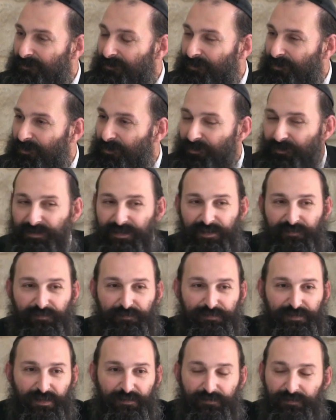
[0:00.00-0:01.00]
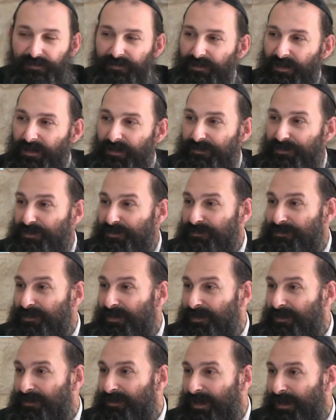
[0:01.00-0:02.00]
Or give him some,
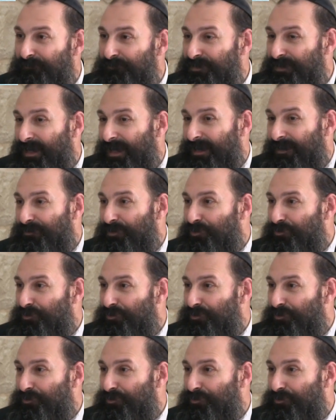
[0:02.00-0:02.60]
I'm saying